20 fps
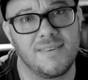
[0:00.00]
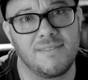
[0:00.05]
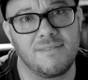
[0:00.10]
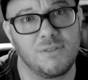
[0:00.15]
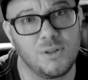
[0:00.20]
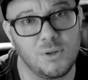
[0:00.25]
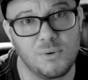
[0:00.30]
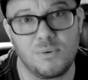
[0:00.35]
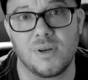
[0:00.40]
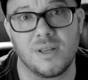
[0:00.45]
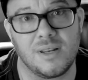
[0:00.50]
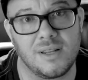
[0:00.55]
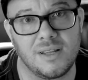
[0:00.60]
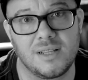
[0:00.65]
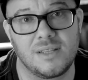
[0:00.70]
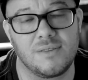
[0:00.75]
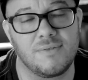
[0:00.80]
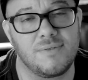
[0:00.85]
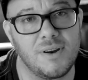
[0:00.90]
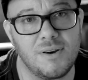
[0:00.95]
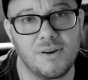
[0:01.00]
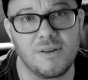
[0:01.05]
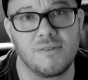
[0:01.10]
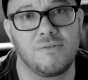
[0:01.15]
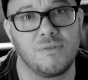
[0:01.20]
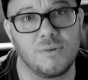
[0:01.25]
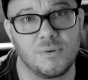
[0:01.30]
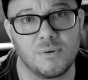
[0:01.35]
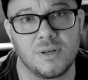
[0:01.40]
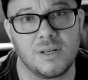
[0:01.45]
fluid. It's very
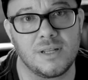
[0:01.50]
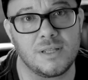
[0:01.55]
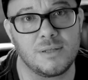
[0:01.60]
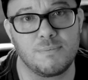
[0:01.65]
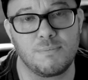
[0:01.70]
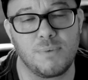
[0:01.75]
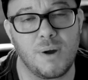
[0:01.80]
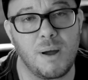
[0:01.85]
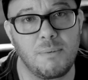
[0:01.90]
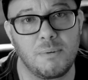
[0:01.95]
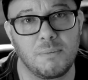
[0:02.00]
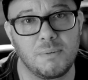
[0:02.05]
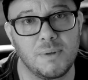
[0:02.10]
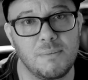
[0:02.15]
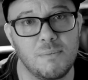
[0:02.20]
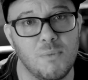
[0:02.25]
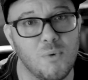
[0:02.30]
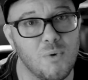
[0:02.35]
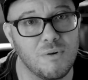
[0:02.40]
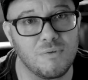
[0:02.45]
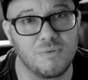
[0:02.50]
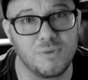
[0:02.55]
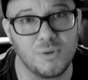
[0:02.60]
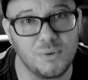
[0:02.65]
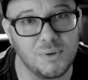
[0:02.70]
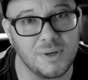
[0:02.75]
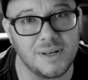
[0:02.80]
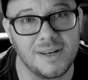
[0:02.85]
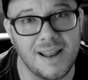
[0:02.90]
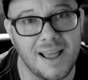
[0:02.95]
fluid. It's probably more
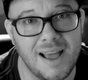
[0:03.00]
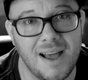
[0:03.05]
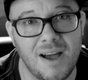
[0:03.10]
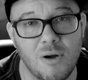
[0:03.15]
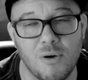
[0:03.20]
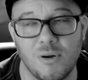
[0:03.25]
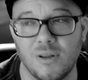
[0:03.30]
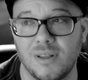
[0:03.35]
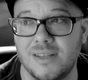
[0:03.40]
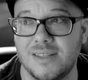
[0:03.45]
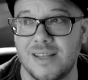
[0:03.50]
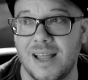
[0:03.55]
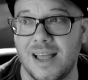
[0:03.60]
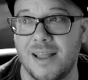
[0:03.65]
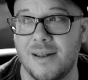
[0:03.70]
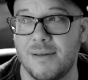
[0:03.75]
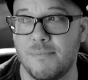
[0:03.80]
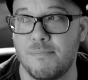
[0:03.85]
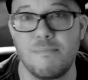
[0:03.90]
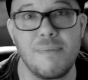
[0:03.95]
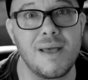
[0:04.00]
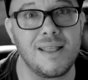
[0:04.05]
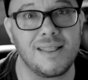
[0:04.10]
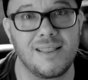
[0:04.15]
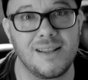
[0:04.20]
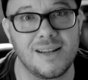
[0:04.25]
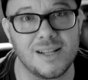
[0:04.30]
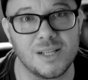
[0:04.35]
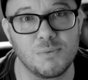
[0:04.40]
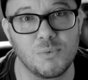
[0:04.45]
fluid now, or at least I admit
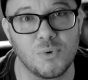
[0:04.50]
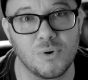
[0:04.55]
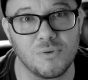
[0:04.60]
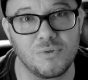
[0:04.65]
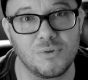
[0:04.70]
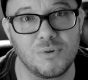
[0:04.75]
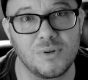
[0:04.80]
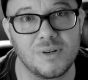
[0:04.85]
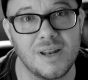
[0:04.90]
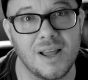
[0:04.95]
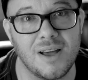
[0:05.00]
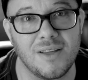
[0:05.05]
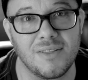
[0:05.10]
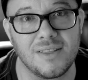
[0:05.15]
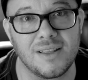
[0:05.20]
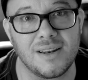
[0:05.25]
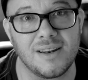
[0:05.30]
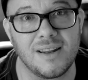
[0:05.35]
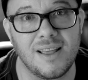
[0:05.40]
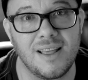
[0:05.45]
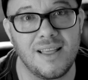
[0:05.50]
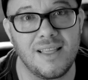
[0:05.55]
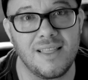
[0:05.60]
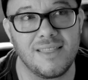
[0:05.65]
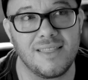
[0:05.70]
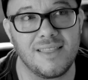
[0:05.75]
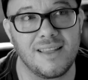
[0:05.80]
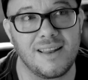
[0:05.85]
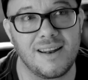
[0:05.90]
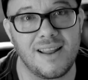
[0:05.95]
that it's more fluid now
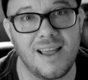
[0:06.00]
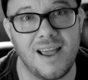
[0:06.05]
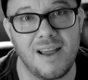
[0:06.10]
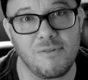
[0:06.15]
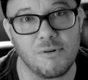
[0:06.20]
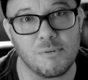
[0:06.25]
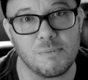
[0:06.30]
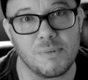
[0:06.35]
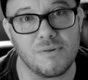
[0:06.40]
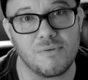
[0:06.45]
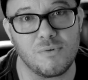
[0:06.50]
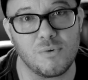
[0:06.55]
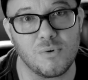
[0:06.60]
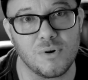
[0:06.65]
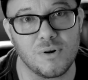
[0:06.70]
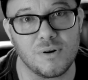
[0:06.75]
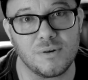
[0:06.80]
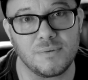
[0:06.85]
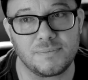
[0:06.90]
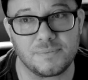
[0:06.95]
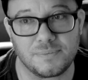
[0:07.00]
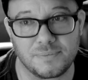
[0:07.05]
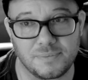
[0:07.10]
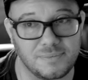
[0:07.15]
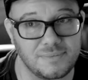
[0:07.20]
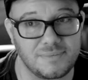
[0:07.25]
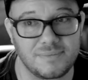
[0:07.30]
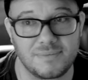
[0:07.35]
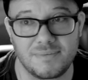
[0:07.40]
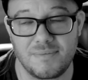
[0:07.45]
than ever before.
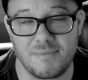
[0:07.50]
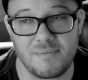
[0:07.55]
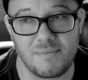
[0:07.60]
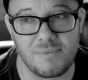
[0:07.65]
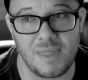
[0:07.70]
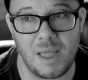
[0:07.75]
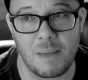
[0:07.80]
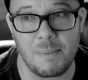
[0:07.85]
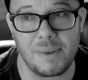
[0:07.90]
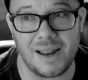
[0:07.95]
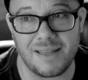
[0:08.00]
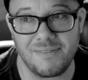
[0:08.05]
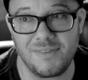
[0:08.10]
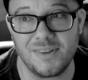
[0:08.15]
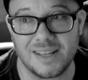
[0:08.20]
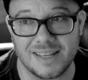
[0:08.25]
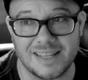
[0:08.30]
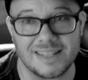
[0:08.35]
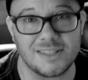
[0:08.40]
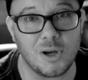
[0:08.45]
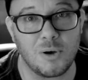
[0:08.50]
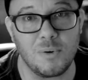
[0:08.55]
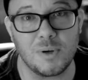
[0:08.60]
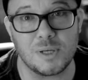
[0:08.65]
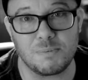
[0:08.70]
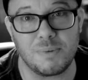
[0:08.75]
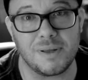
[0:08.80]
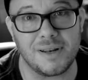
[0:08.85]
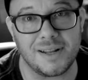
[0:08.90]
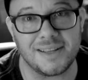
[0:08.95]
I mean, I feel like it's
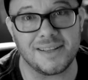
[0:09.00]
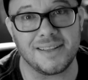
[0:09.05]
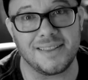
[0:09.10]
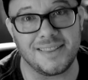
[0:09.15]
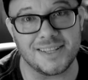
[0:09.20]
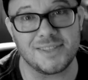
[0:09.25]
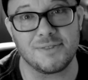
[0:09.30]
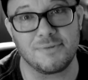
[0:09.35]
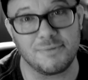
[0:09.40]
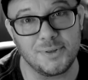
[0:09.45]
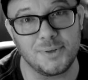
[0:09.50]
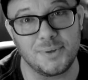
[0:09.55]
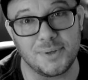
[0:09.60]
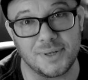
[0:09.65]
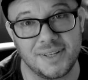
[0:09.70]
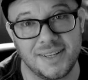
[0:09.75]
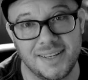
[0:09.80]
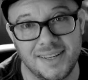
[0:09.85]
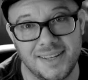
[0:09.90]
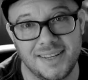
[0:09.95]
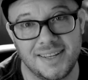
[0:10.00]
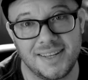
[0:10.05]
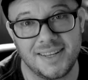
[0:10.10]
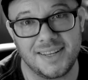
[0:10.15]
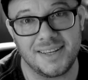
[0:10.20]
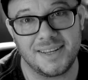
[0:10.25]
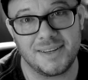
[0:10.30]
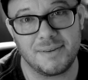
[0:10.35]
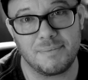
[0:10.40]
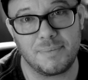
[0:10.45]
always been this fluid,
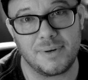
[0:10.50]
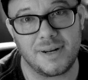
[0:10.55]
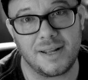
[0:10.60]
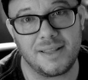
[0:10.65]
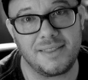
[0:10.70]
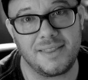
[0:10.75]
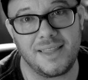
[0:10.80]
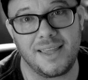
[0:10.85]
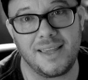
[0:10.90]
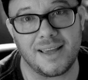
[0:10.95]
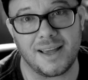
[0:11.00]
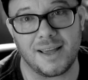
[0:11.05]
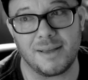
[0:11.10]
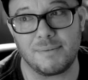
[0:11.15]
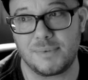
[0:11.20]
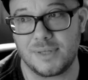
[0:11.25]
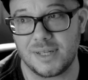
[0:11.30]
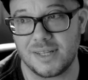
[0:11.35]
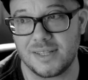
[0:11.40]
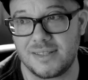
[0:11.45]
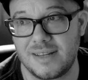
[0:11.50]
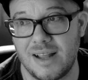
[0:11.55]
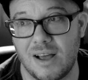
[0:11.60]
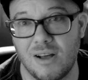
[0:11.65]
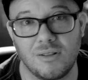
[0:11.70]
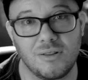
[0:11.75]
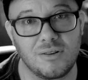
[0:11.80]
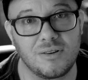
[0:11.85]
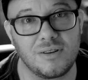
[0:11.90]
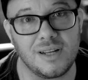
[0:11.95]
but I think I'm just
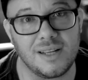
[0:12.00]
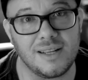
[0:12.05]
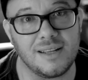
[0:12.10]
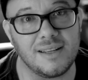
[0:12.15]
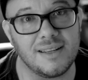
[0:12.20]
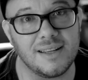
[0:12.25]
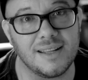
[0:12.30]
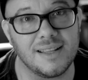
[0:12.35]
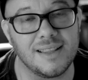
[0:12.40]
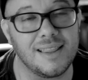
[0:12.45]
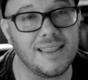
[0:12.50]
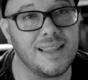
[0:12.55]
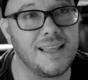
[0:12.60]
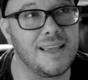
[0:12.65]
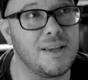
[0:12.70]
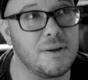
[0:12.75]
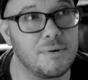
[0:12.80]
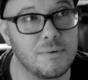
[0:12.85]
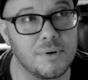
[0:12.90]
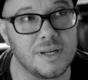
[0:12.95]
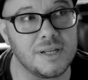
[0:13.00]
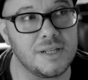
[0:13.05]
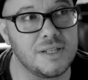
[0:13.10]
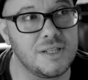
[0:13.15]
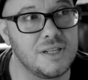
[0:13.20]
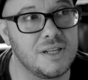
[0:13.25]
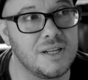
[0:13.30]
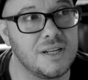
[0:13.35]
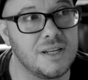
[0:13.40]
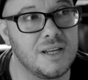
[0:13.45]
now learning
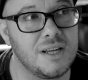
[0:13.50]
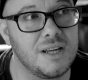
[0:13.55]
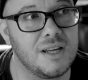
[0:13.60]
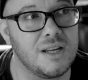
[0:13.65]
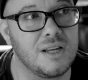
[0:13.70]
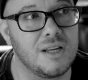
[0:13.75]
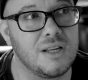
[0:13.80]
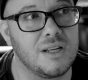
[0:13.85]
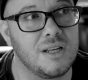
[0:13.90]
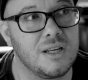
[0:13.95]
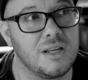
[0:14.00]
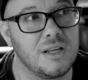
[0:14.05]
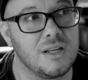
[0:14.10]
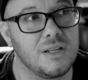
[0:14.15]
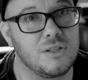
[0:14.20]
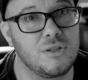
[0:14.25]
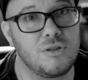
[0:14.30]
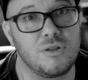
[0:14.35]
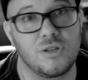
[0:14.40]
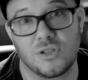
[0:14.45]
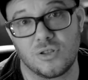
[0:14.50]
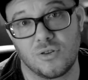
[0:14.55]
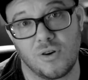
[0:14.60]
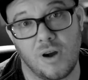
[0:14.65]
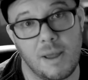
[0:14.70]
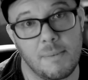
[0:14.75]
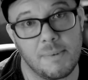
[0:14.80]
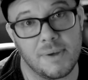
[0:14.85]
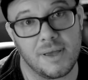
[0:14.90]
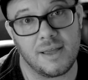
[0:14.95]
language to
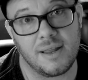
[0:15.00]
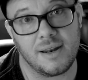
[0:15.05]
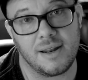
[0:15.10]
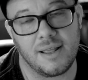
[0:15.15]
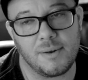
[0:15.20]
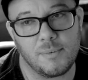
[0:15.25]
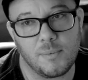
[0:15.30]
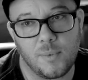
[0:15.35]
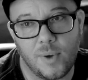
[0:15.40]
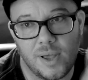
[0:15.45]
describe it in